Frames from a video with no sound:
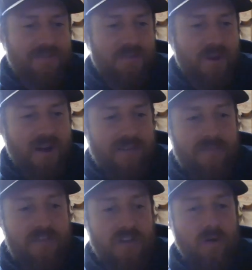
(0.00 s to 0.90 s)
rough.
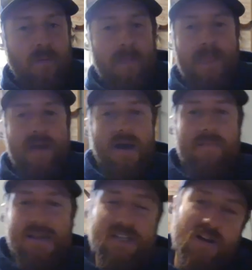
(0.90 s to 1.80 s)
So I'm
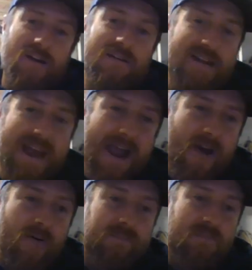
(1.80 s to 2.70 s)
like starting
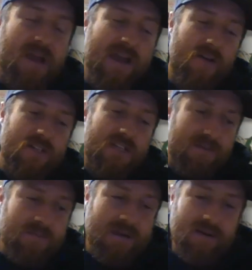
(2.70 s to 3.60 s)
now. My health's getting
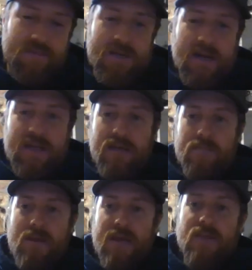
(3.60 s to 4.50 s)
better. I'm kind of getting
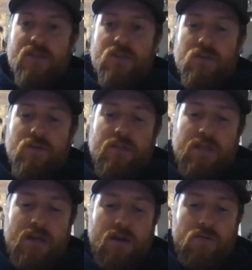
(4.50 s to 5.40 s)
back into
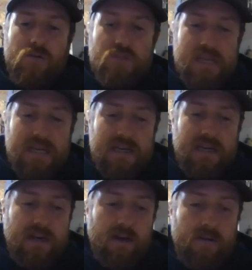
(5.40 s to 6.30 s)
a routine
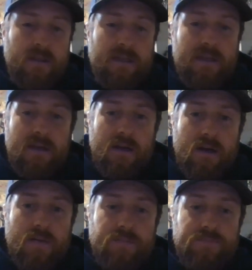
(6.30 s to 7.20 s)
here.
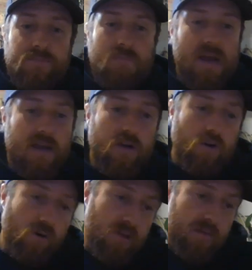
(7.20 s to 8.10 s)
My
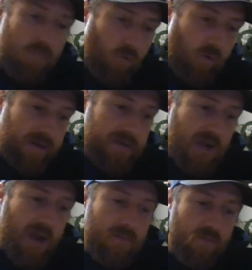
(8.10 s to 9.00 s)
early morning
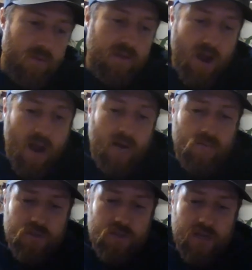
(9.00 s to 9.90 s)
time with God,
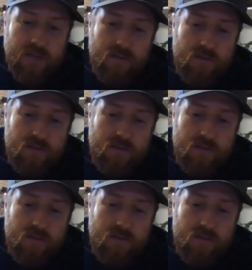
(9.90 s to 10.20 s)
which I